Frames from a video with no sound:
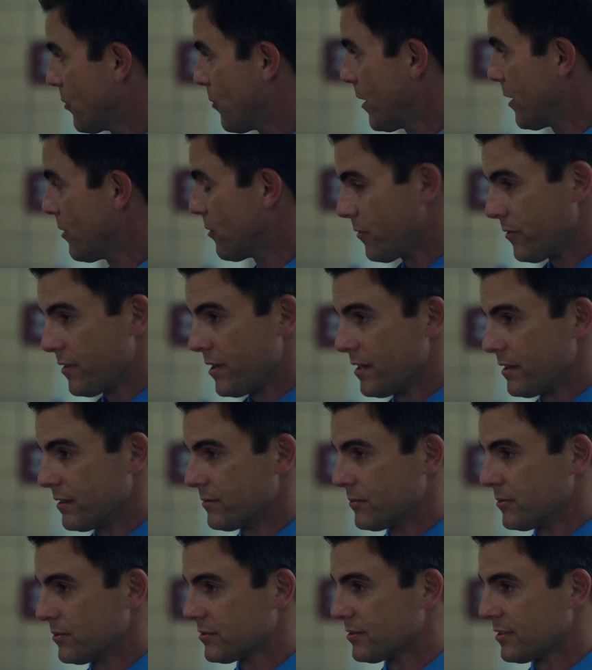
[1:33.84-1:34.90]
the robbery
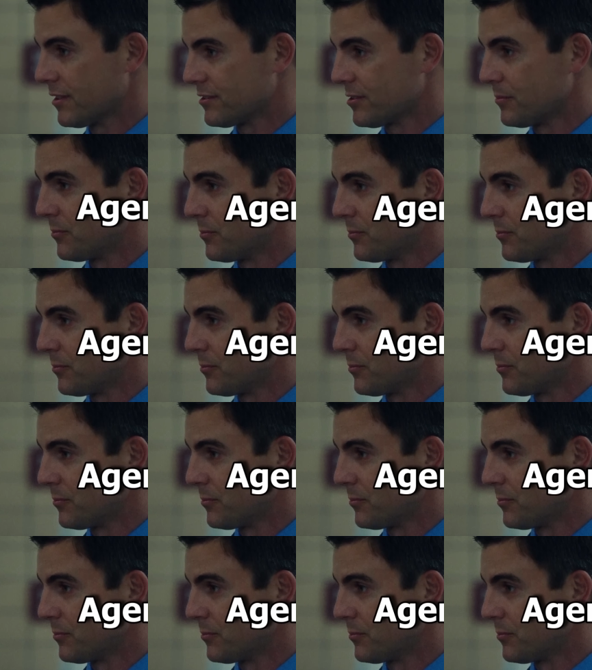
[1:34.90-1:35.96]
with Agent Fields.